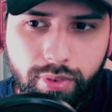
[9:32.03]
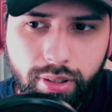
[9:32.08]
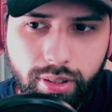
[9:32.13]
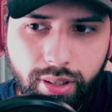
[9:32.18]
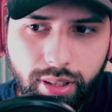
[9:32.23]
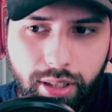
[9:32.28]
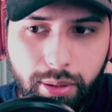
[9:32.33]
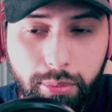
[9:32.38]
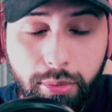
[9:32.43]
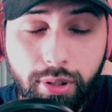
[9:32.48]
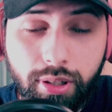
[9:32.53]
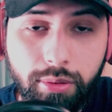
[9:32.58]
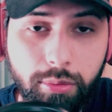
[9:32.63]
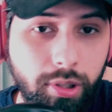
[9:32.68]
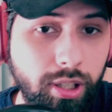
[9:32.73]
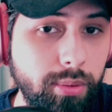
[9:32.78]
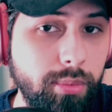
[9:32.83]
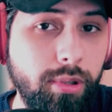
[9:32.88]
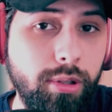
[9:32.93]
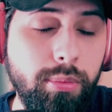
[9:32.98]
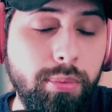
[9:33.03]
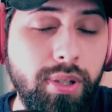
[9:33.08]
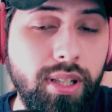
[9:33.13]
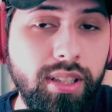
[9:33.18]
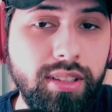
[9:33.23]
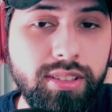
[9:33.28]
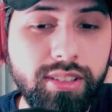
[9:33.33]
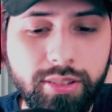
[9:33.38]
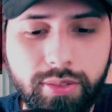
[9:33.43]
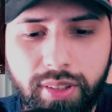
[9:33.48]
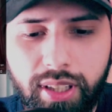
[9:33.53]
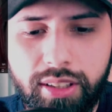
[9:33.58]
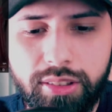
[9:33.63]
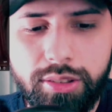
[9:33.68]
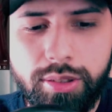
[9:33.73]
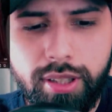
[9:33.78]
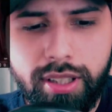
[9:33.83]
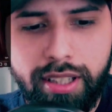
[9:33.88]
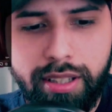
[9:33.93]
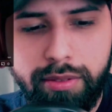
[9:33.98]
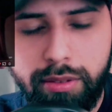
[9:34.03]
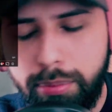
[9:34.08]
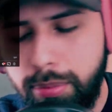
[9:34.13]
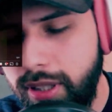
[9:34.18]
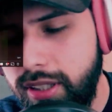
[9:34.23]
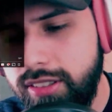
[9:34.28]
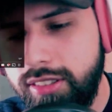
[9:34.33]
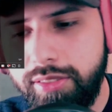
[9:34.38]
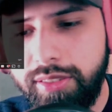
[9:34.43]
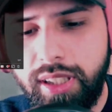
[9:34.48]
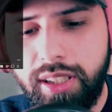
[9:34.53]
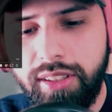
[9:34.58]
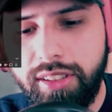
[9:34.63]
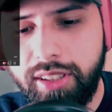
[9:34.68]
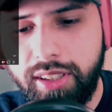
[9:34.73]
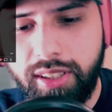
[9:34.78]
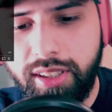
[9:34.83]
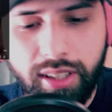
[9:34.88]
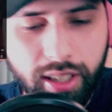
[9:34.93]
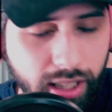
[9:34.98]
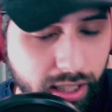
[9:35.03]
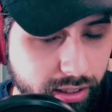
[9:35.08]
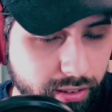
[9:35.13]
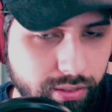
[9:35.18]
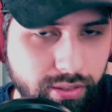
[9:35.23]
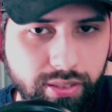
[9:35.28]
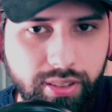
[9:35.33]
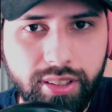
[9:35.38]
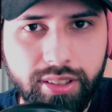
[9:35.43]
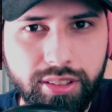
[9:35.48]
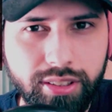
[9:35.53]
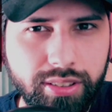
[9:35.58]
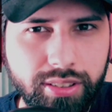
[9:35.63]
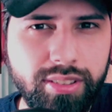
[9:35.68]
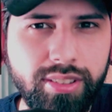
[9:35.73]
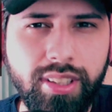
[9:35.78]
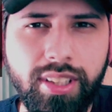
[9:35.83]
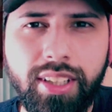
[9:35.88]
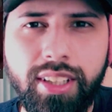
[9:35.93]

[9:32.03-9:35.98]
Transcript: I'm, I'm way more positive now. I try and have a positive outlook on life and just,